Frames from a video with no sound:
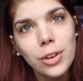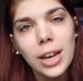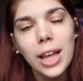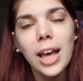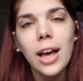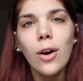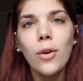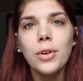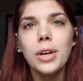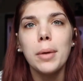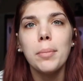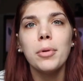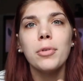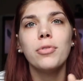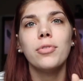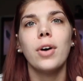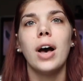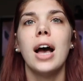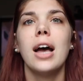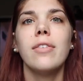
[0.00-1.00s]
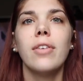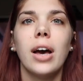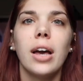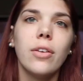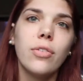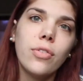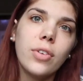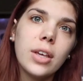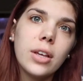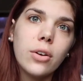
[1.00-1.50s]
Now, number 5
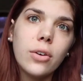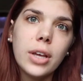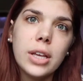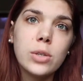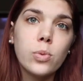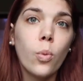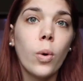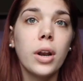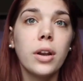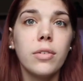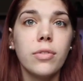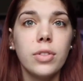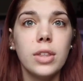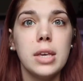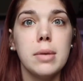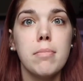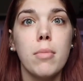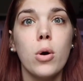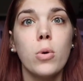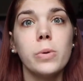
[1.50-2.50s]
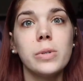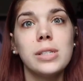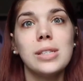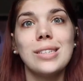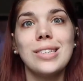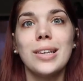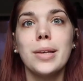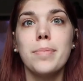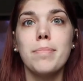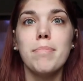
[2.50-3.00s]
I feel is one of the
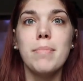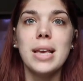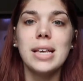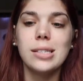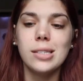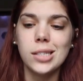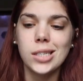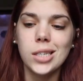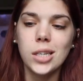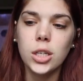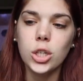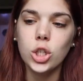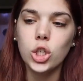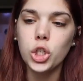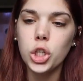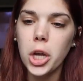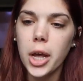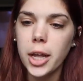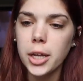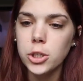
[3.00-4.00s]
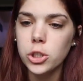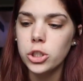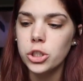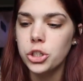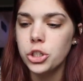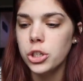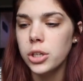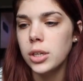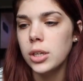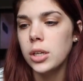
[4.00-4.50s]
most
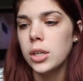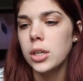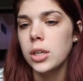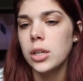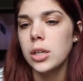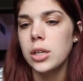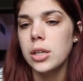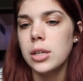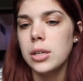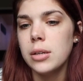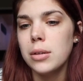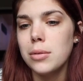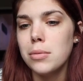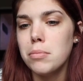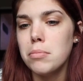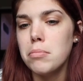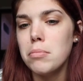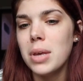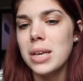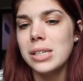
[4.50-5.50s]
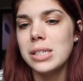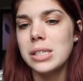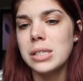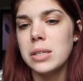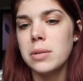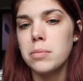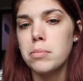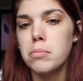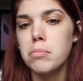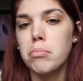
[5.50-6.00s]
misjudged,
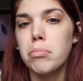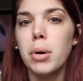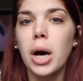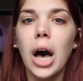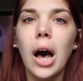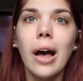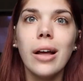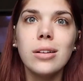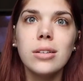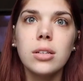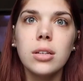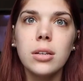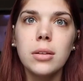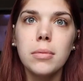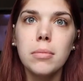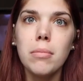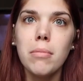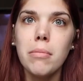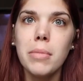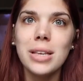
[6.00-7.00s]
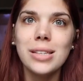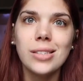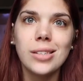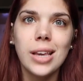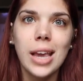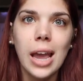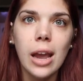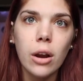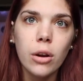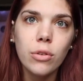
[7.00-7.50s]
misbought,
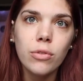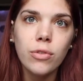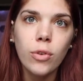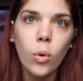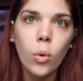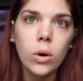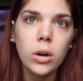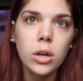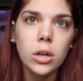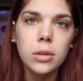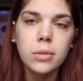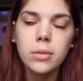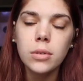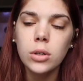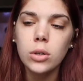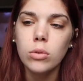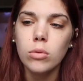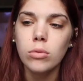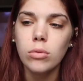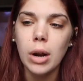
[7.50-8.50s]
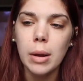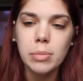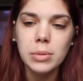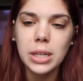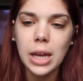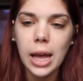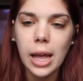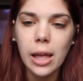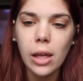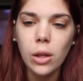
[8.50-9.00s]
miscared for
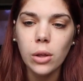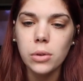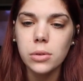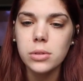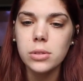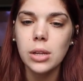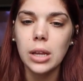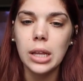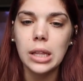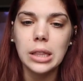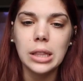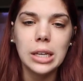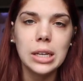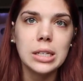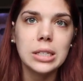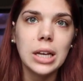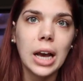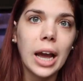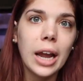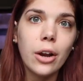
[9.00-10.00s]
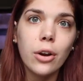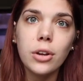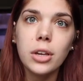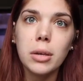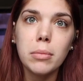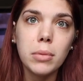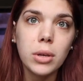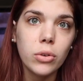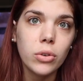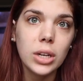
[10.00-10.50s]
reptiles in the entire
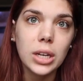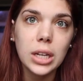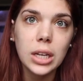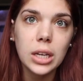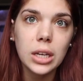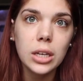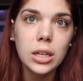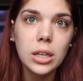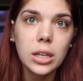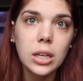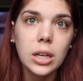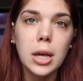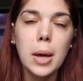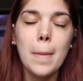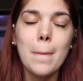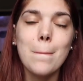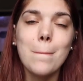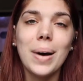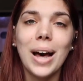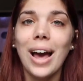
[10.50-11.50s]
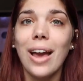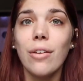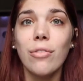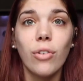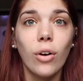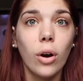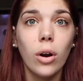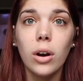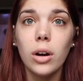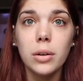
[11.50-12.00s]
community by
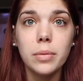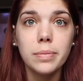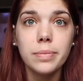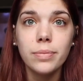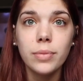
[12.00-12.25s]
far.